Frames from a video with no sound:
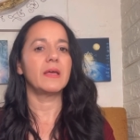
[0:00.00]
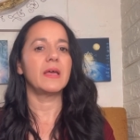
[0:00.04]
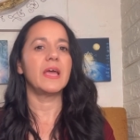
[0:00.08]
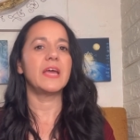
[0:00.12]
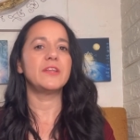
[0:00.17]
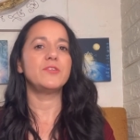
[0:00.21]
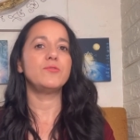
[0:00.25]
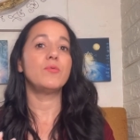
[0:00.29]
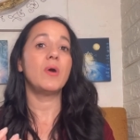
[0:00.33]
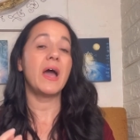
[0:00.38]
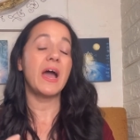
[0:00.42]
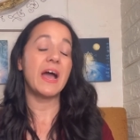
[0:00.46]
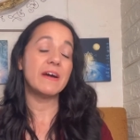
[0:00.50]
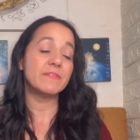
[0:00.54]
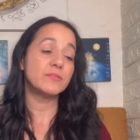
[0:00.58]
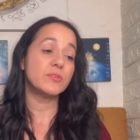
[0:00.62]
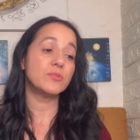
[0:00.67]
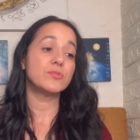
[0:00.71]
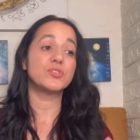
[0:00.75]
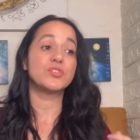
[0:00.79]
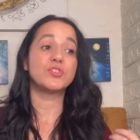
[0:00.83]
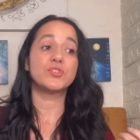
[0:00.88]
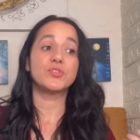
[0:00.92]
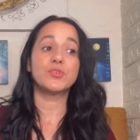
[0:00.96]
And you have to
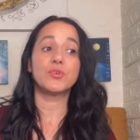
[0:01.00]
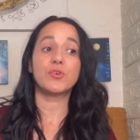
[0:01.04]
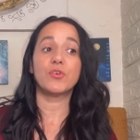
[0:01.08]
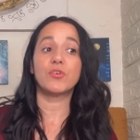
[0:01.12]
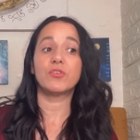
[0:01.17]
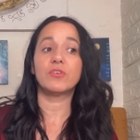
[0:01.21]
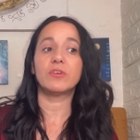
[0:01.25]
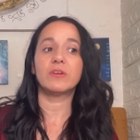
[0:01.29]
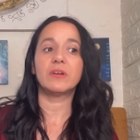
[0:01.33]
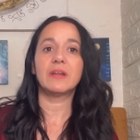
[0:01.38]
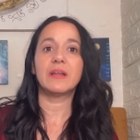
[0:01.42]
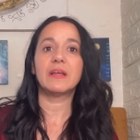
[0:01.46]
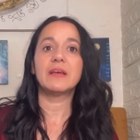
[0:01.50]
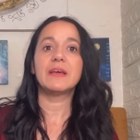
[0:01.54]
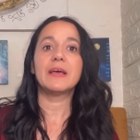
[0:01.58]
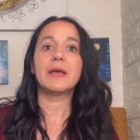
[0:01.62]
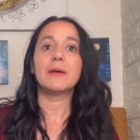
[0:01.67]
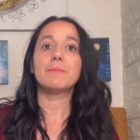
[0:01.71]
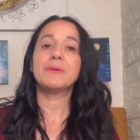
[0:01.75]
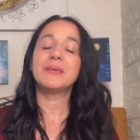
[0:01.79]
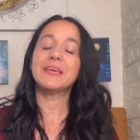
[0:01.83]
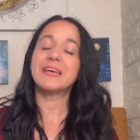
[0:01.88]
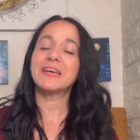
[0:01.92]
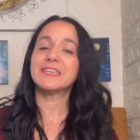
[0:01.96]
discern
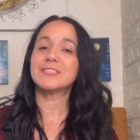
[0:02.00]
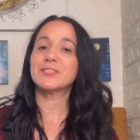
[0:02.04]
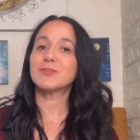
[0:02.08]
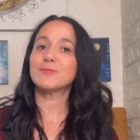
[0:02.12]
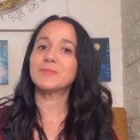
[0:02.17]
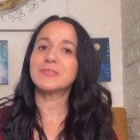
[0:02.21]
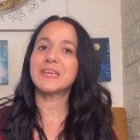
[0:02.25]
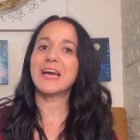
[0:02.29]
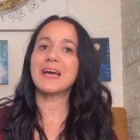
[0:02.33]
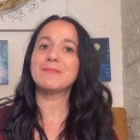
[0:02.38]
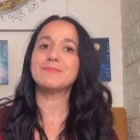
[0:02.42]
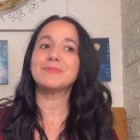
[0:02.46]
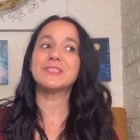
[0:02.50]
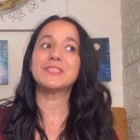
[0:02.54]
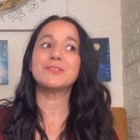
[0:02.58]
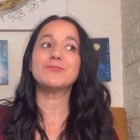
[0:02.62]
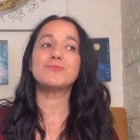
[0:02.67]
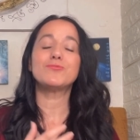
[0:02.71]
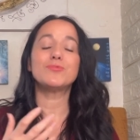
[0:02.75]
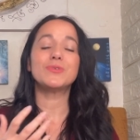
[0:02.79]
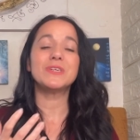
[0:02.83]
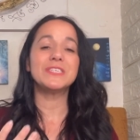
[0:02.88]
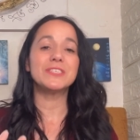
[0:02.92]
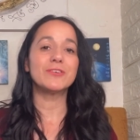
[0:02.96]
because sometimes the
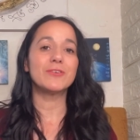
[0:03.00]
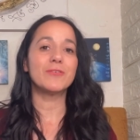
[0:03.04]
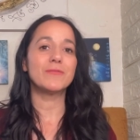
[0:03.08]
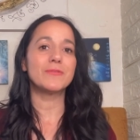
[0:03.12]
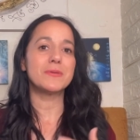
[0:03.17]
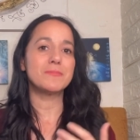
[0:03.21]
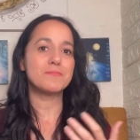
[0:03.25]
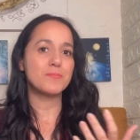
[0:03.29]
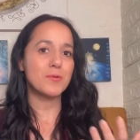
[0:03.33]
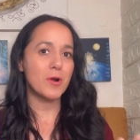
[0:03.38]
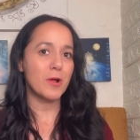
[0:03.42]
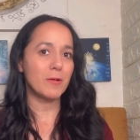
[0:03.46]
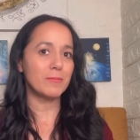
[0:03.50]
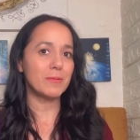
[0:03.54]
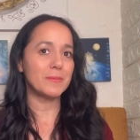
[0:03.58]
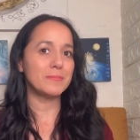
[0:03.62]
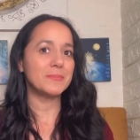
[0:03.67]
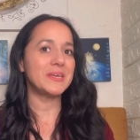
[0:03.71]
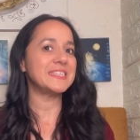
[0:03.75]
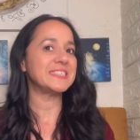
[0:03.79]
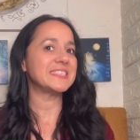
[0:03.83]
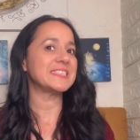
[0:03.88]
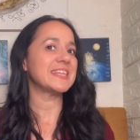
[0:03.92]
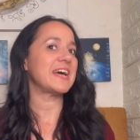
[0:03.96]
reason of the problem
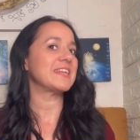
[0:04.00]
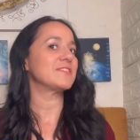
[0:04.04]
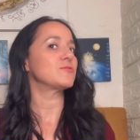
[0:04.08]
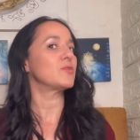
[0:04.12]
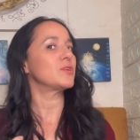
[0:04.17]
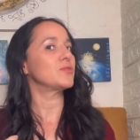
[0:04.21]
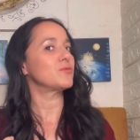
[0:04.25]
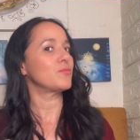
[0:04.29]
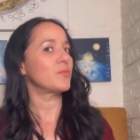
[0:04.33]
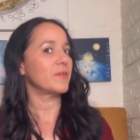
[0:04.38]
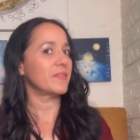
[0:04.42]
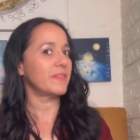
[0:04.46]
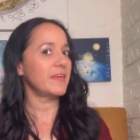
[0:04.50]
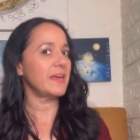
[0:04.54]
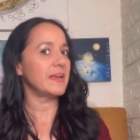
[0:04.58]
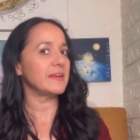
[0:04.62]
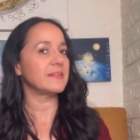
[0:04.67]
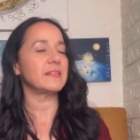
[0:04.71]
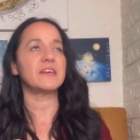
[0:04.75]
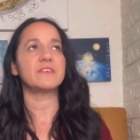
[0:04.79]
is not what we think.